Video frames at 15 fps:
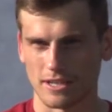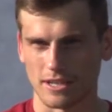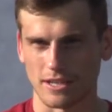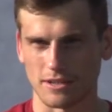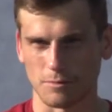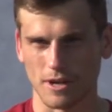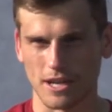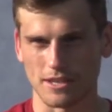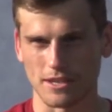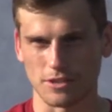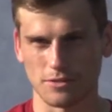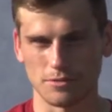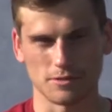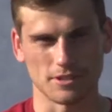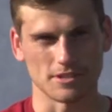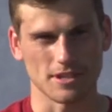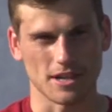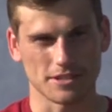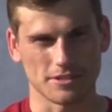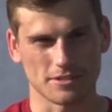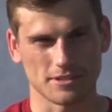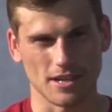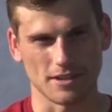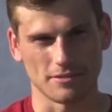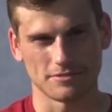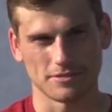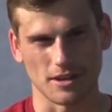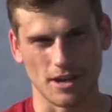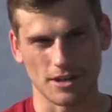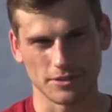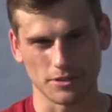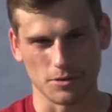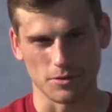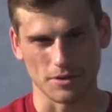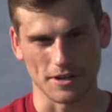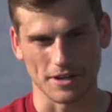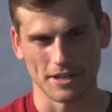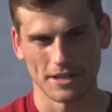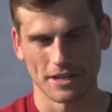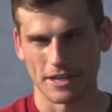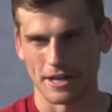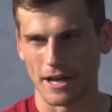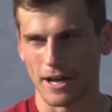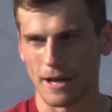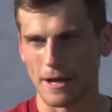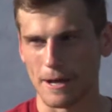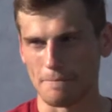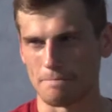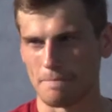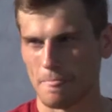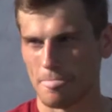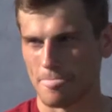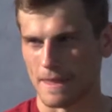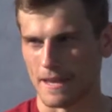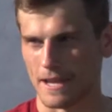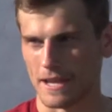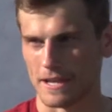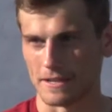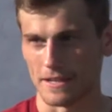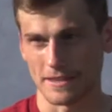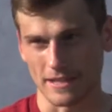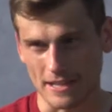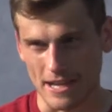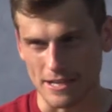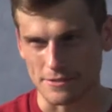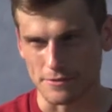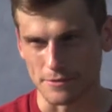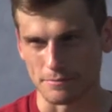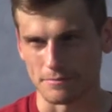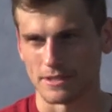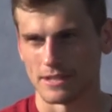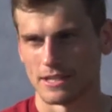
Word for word: in the way that you conduct yourself on the court um, and in the classroom.